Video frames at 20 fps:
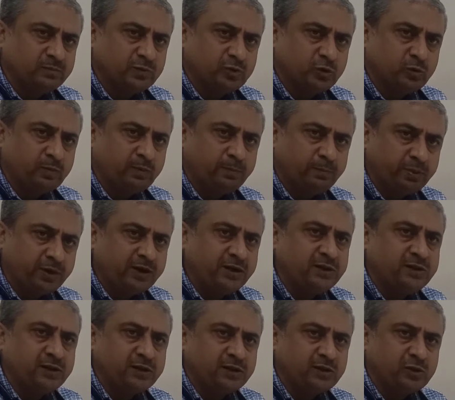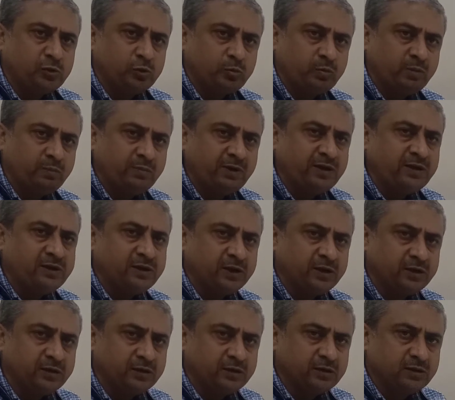to be printed, to be
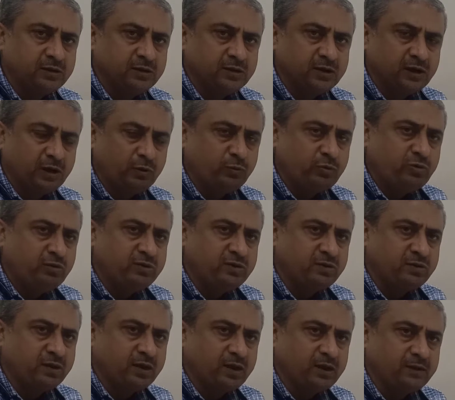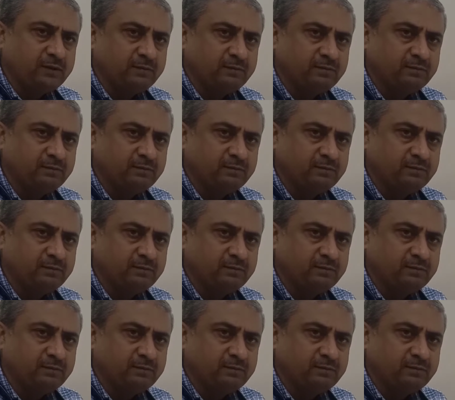minted? How do you decide?